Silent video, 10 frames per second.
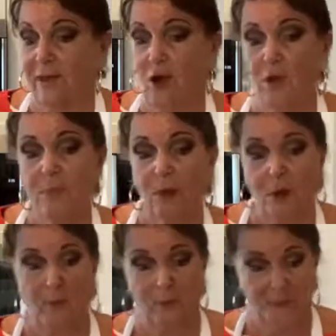can. The only
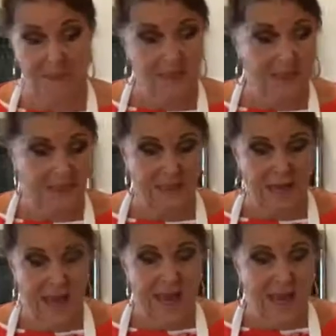problem with this is,
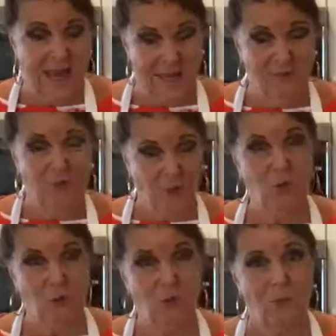if
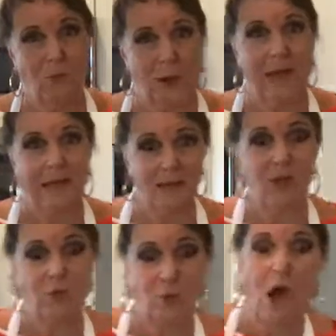you do meringues
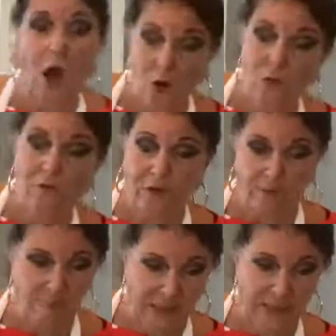and you
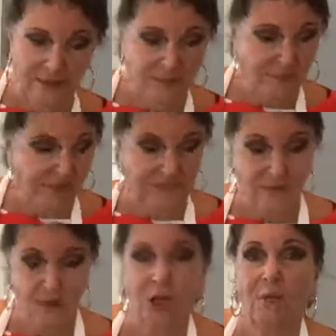overbeat them,
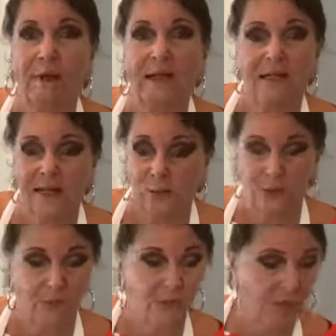they'll turn back to
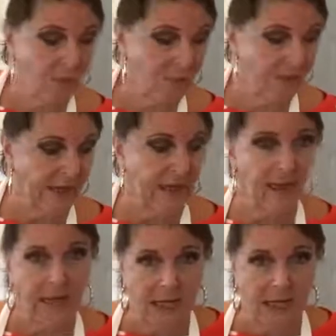liquid, and we don't want that.